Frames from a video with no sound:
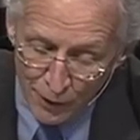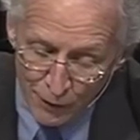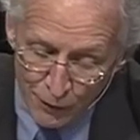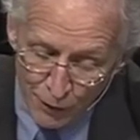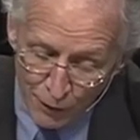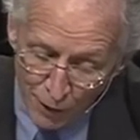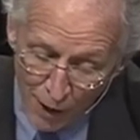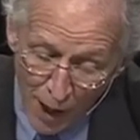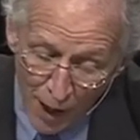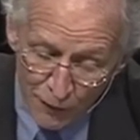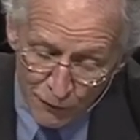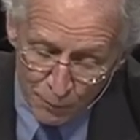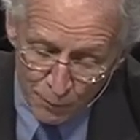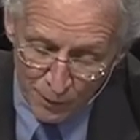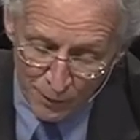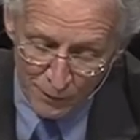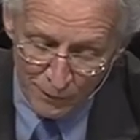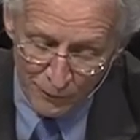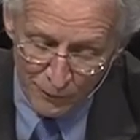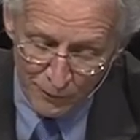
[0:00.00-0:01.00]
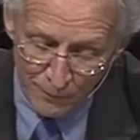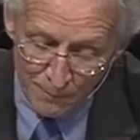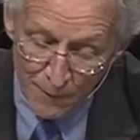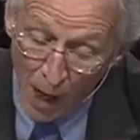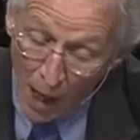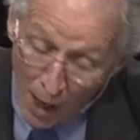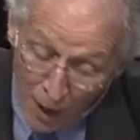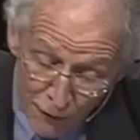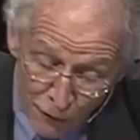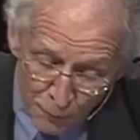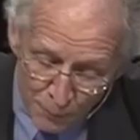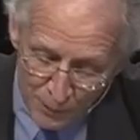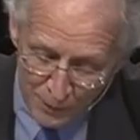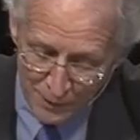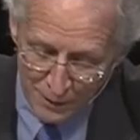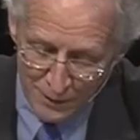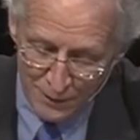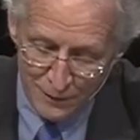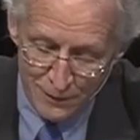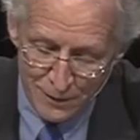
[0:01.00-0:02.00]
to your husbands.
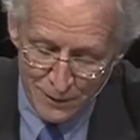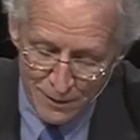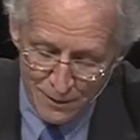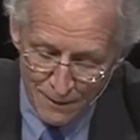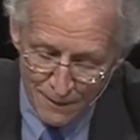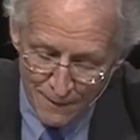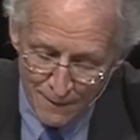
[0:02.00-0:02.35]
Husbands,